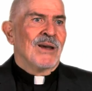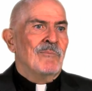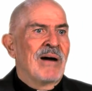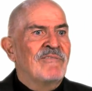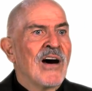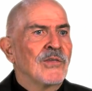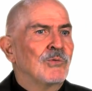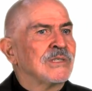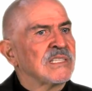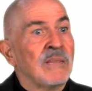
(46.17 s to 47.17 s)
My father
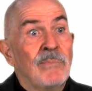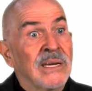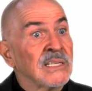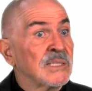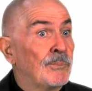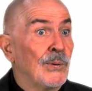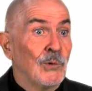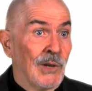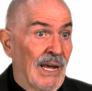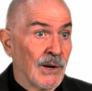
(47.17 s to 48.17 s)
was the biggest
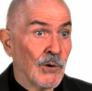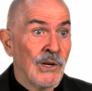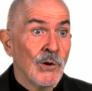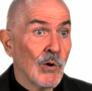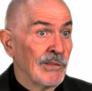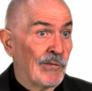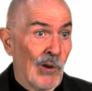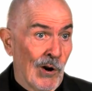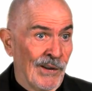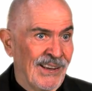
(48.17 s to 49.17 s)
bootlegger in North
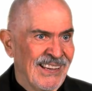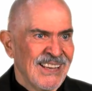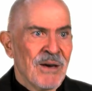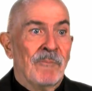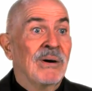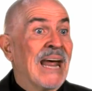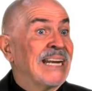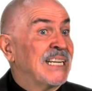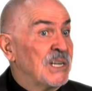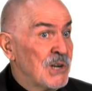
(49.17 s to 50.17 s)
Florida, but I
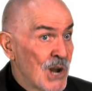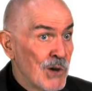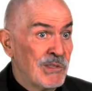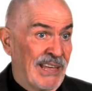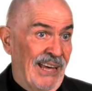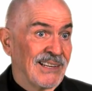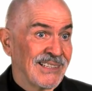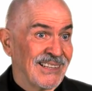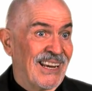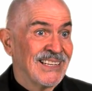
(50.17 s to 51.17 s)
didn't know
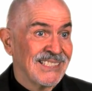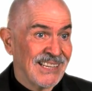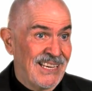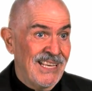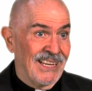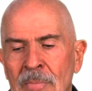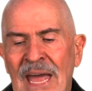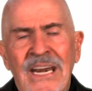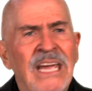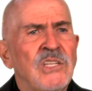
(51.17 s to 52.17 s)
that as a kid.
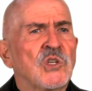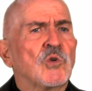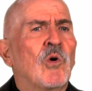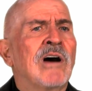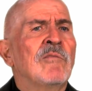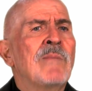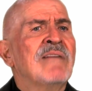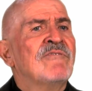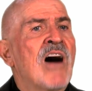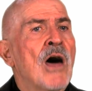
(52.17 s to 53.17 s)
At age 12, my
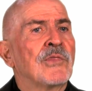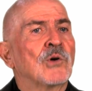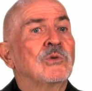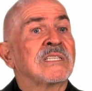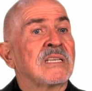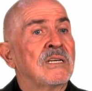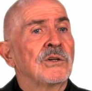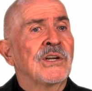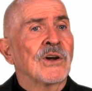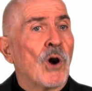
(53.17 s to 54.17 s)
father was
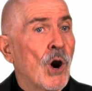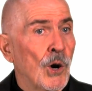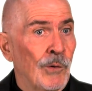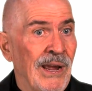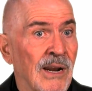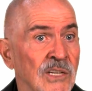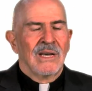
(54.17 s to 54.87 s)
killed in a car wreck.